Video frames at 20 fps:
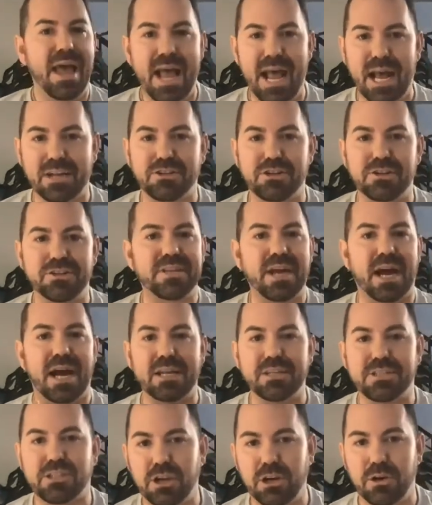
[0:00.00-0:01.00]

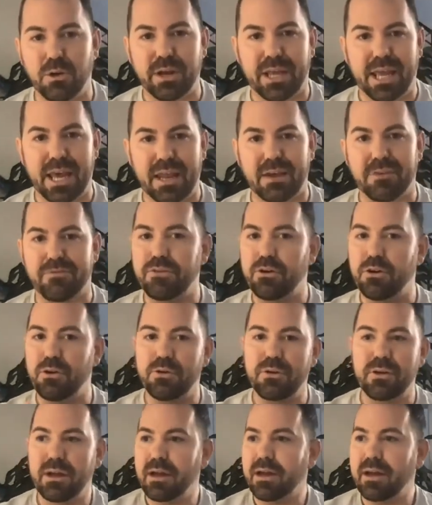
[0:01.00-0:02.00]
exercise, good organic
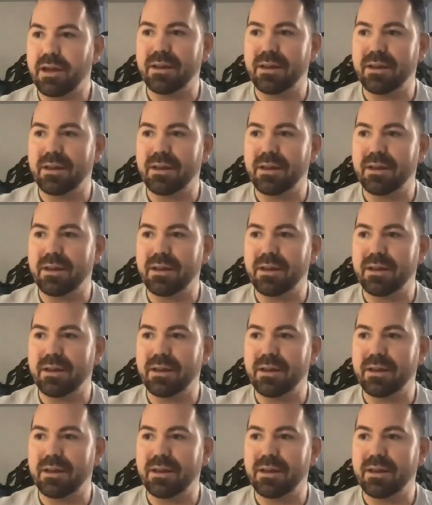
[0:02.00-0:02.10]
food,